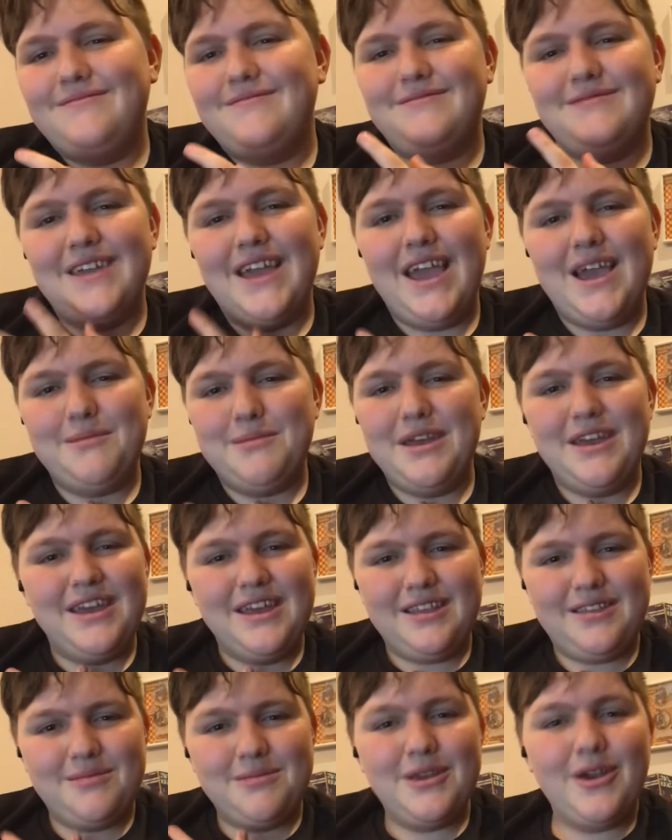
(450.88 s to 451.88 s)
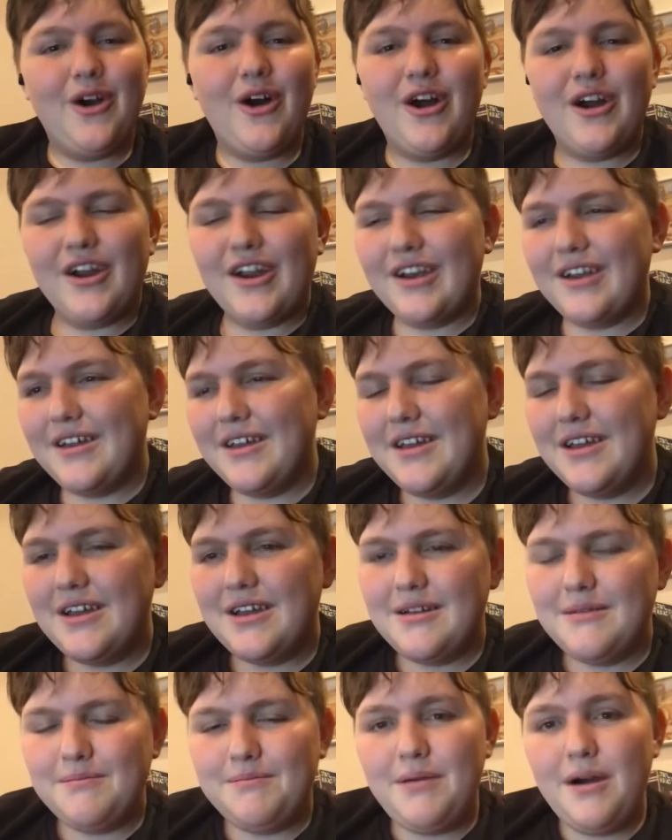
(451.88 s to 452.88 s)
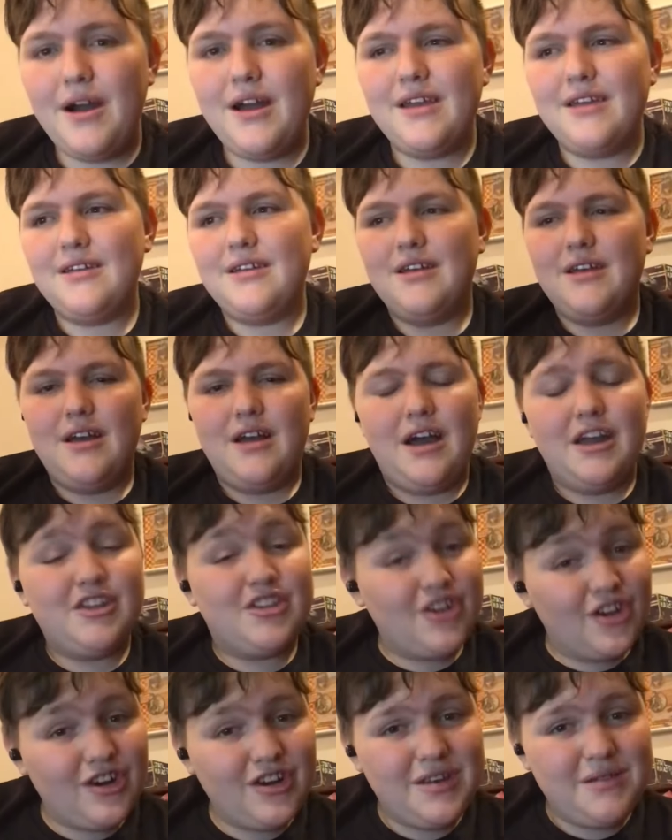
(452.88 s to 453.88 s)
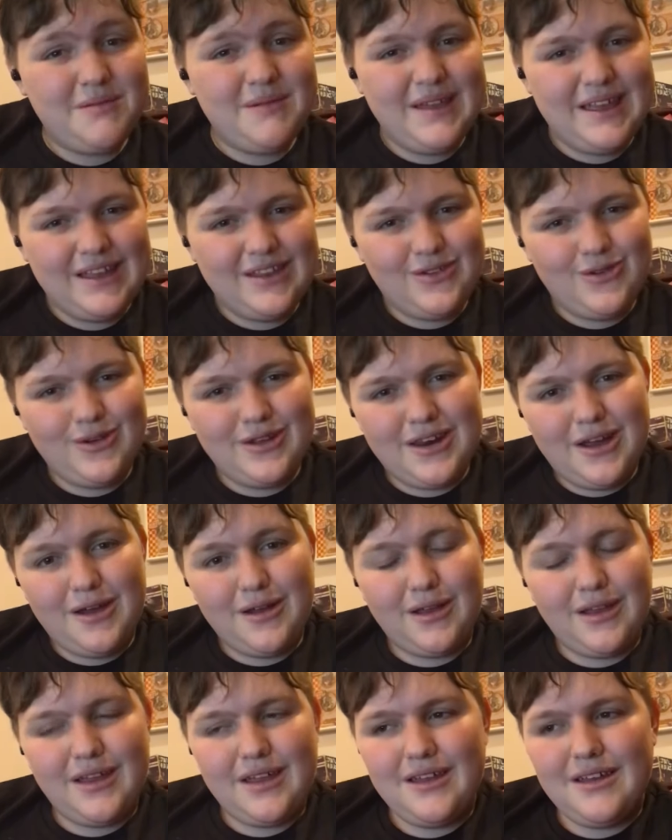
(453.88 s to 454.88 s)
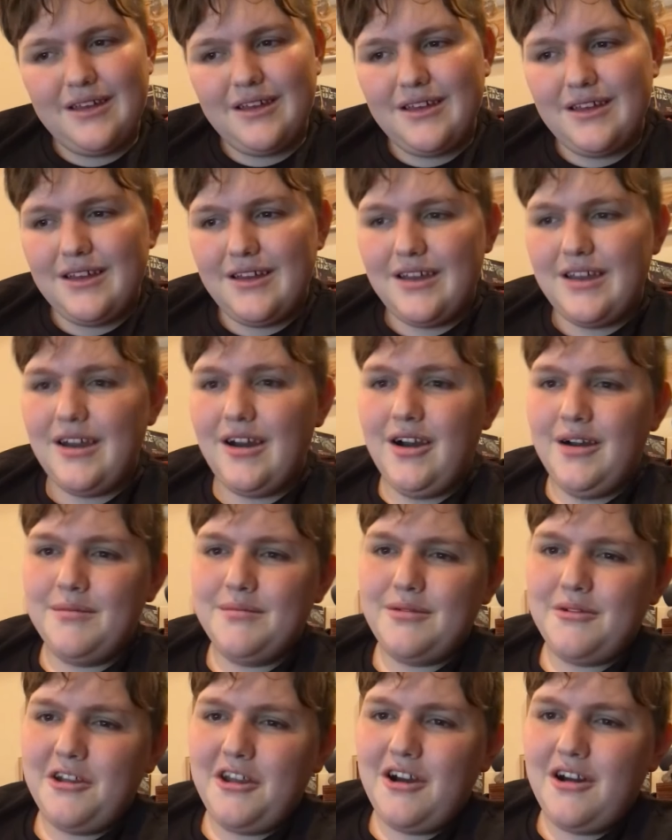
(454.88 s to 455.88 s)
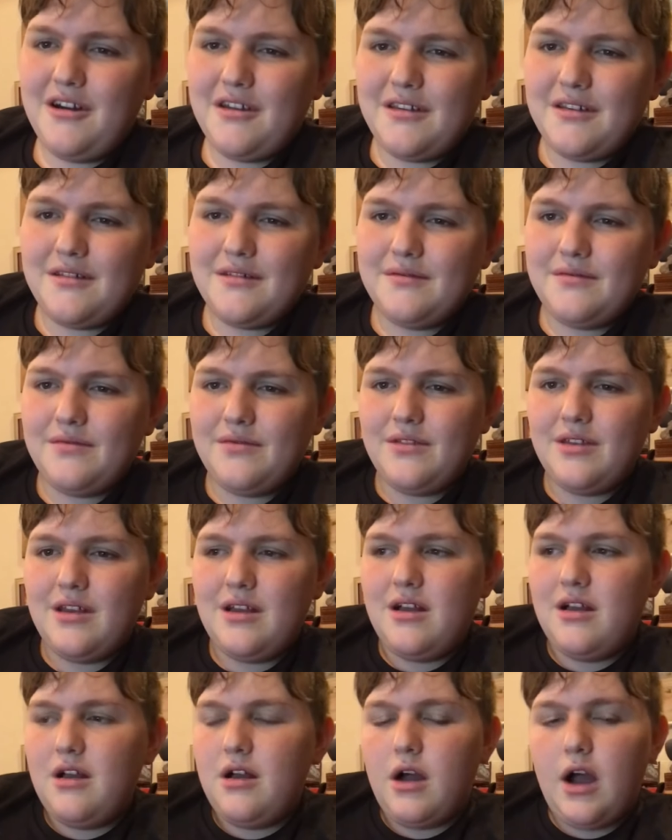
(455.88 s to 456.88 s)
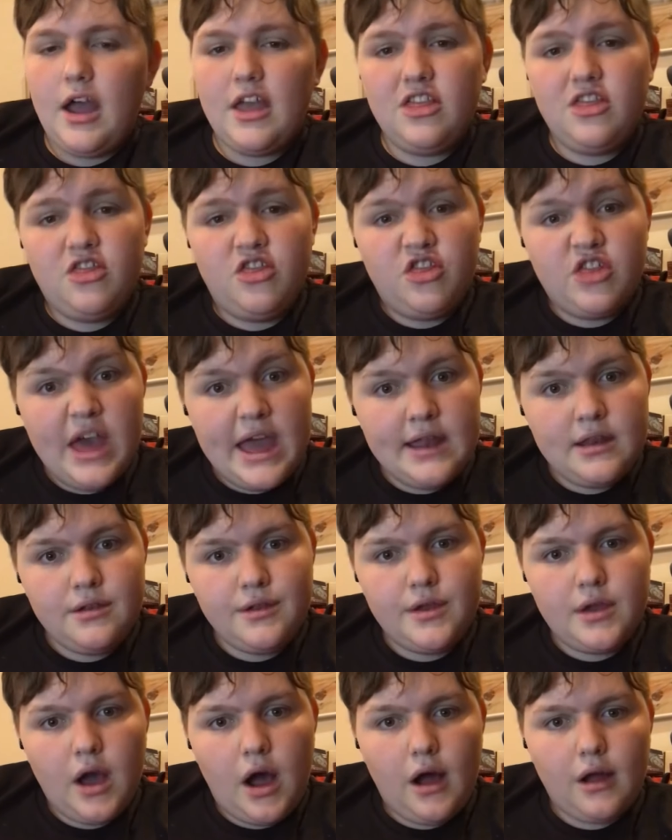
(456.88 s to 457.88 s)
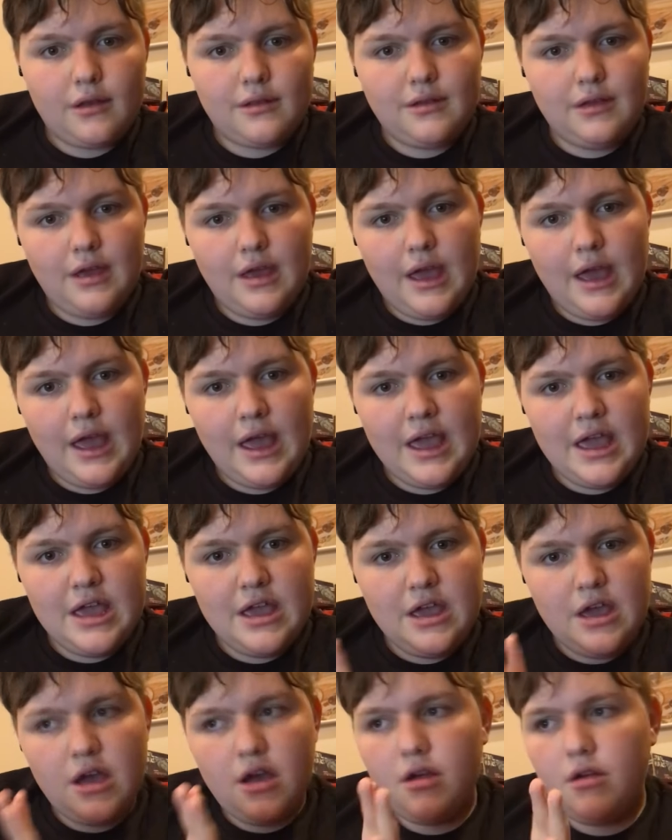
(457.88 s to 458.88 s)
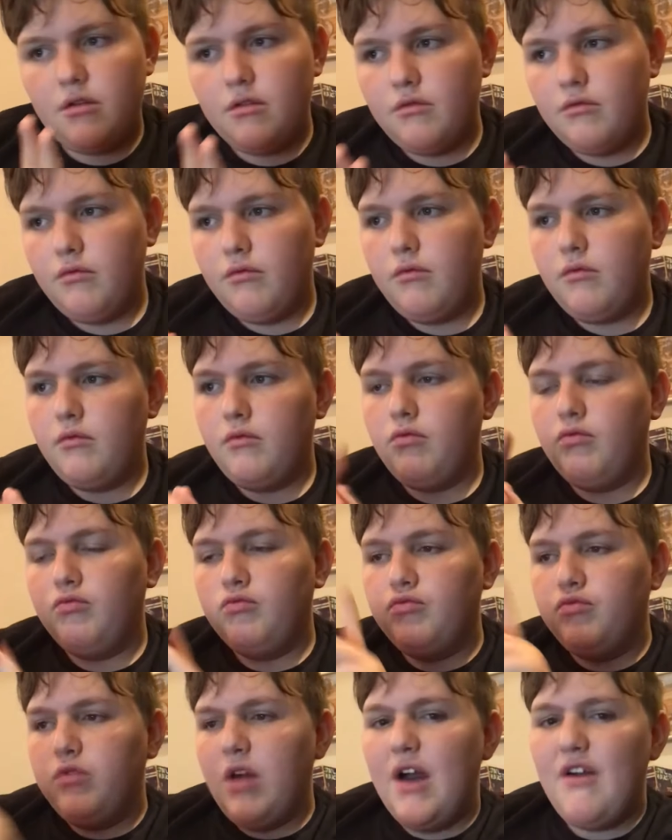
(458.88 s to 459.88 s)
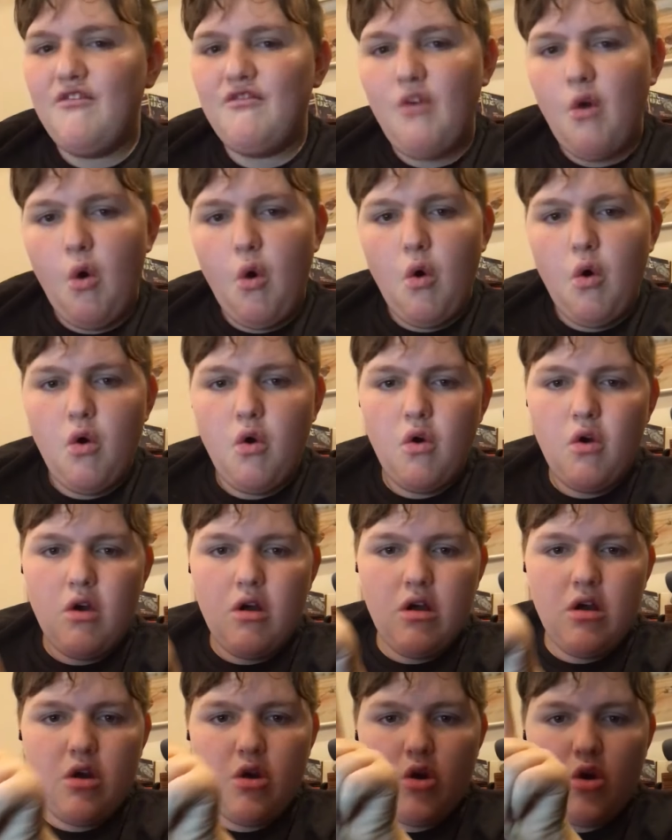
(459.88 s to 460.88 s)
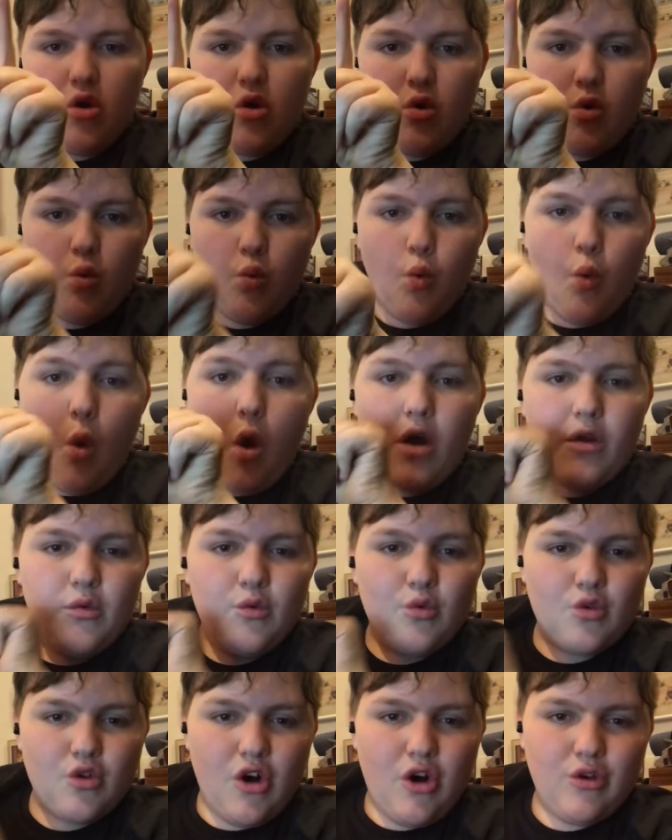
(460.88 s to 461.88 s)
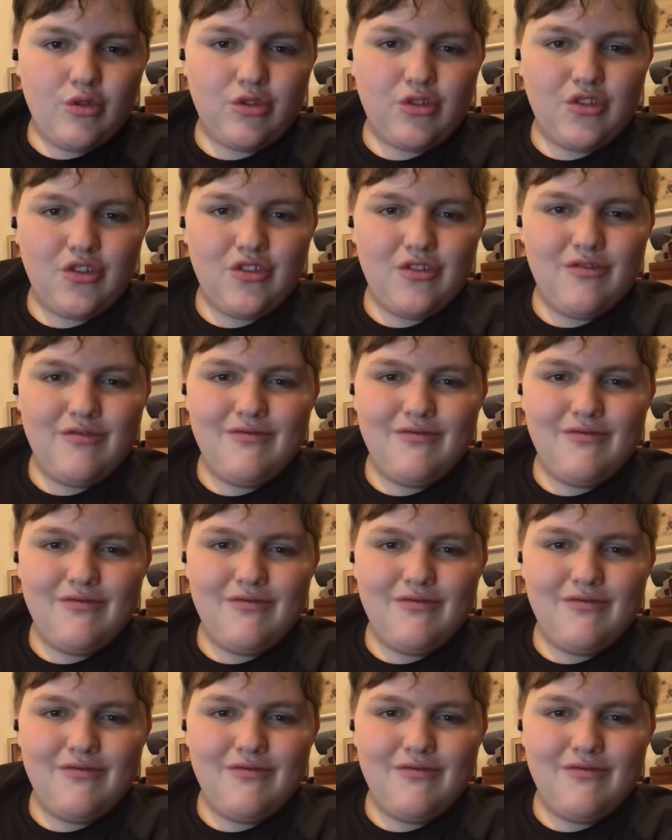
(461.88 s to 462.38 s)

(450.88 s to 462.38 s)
Damn, it hits me hard, but I turned him into an Umbreon. I then got a level 1 Ralts.